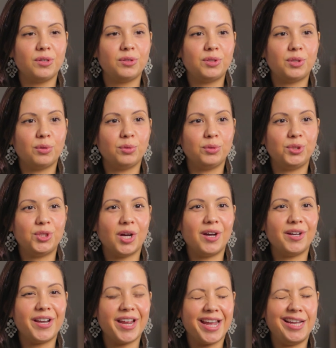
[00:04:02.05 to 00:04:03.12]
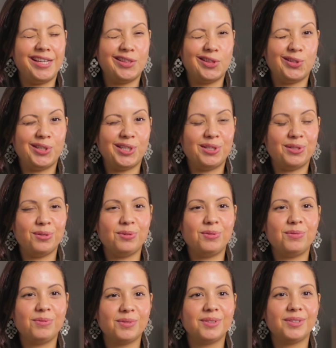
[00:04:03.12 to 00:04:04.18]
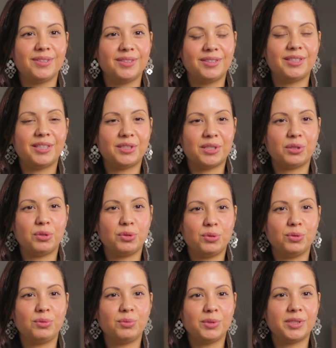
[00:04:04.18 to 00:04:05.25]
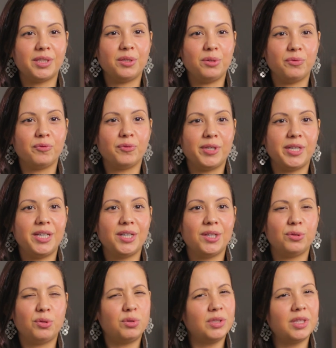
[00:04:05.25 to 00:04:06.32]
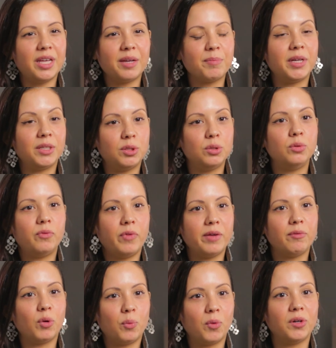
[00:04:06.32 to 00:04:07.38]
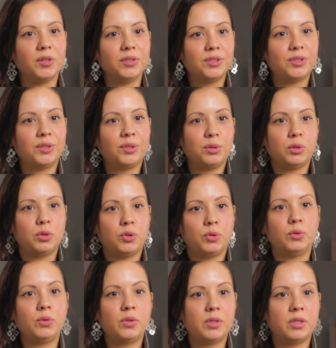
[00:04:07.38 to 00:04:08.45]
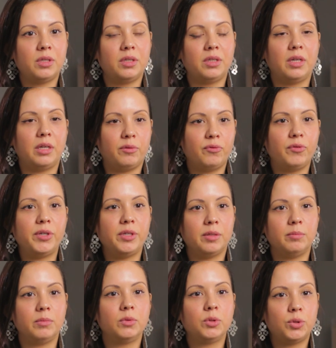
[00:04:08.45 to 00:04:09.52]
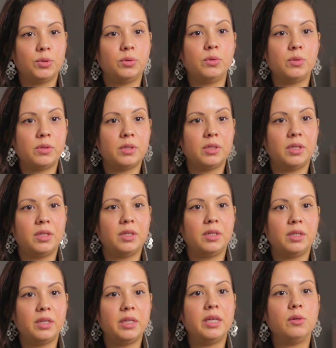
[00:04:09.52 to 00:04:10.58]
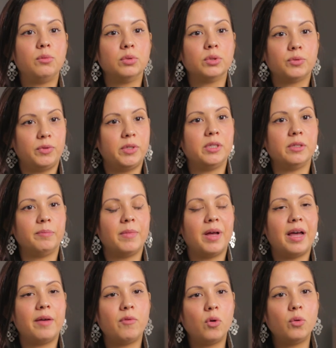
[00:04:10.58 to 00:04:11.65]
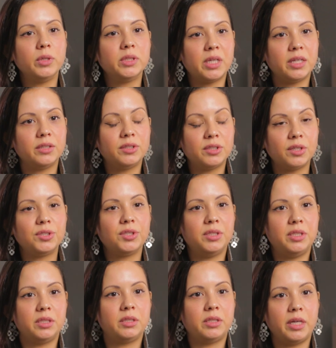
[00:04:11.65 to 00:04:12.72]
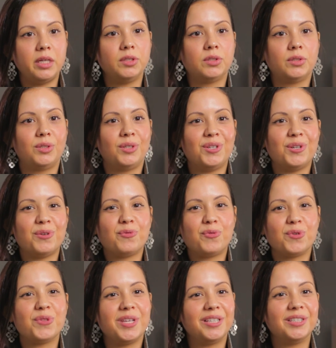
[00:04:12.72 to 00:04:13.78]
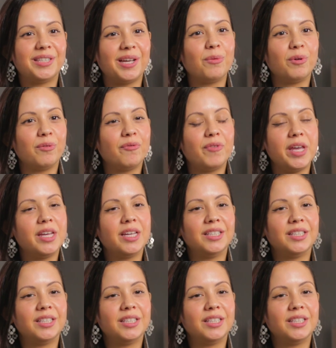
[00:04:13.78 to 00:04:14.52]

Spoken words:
So John 8:32 says that the truth will set you free. Those are like my two favorite words, truth and freedom. Truth equals freedom. I've always had such a distaste for things that were fake.